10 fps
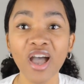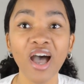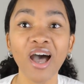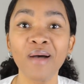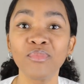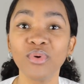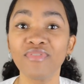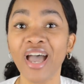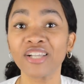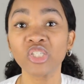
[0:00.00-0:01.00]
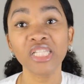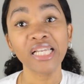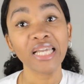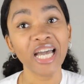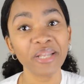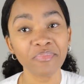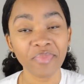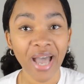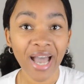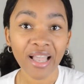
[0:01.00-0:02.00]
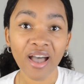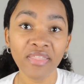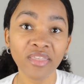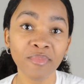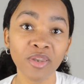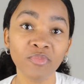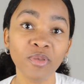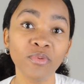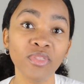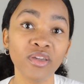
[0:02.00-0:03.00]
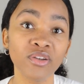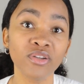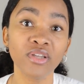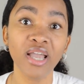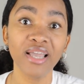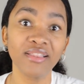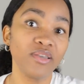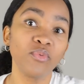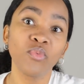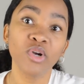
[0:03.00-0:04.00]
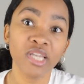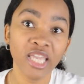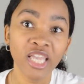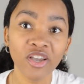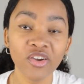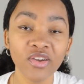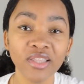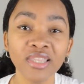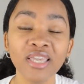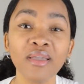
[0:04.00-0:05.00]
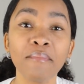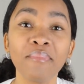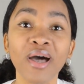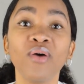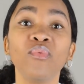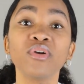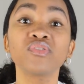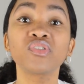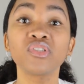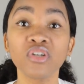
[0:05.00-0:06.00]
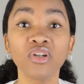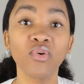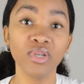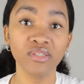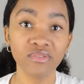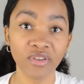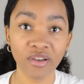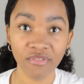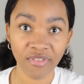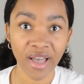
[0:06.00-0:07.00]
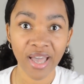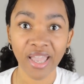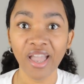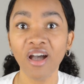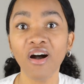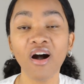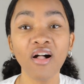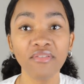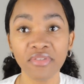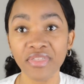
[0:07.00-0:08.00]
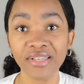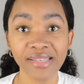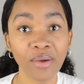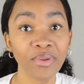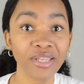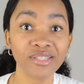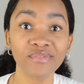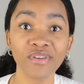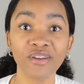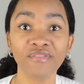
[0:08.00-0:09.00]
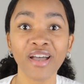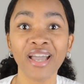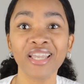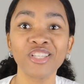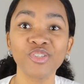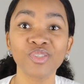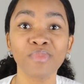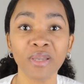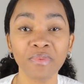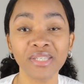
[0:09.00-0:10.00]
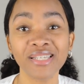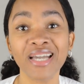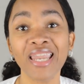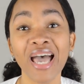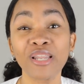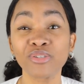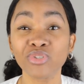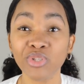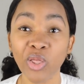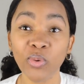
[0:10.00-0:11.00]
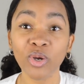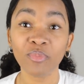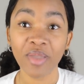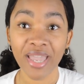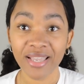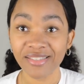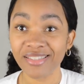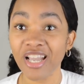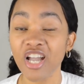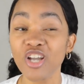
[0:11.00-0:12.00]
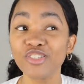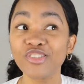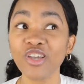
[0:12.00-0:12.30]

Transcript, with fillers: um, we've actually like cut back on the amount of people that are like working currently, but we're still going to verify all of the things that we need to verify. It just might be done at a slower pace. So